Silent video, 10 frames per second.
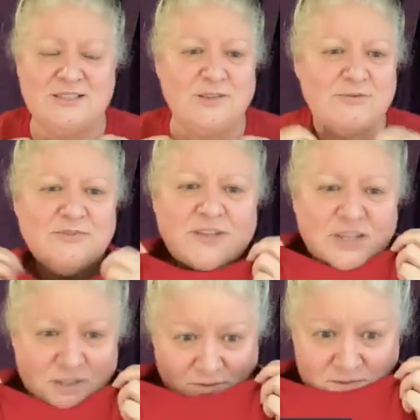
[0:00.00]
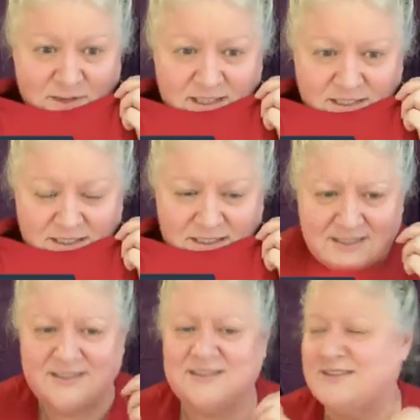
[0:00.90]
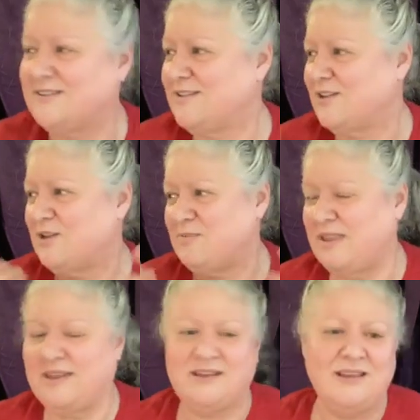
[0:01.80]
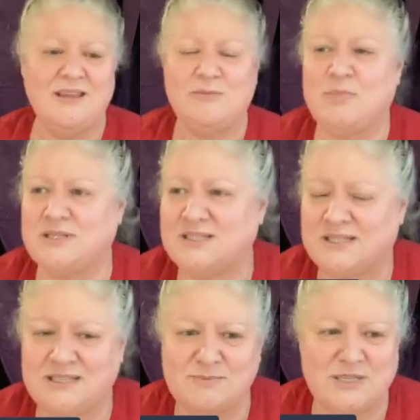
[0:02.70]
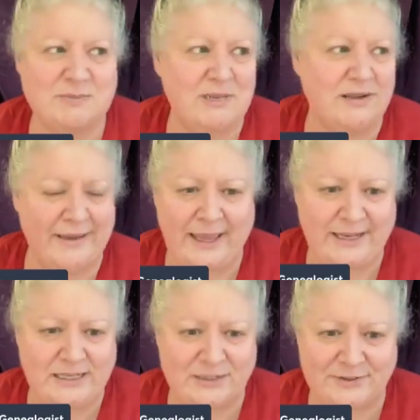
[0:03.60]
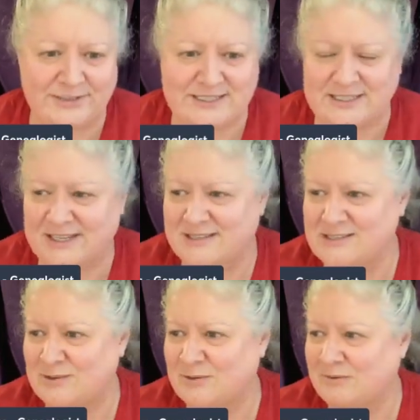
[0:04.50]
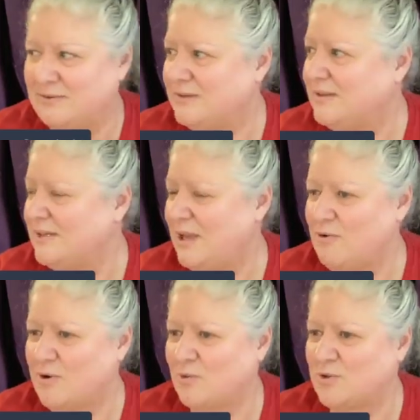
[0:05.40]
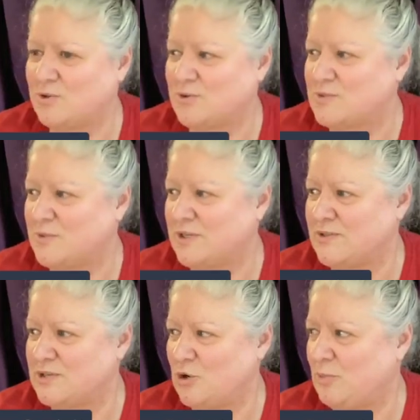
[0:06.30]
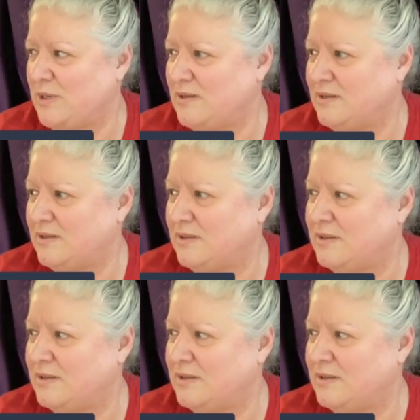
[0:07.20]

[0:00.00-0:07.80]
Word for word: It's not the reflection of the red. Although it could be that. But there's meant to be like 80 degrees today. So I've got all the doors and windows open.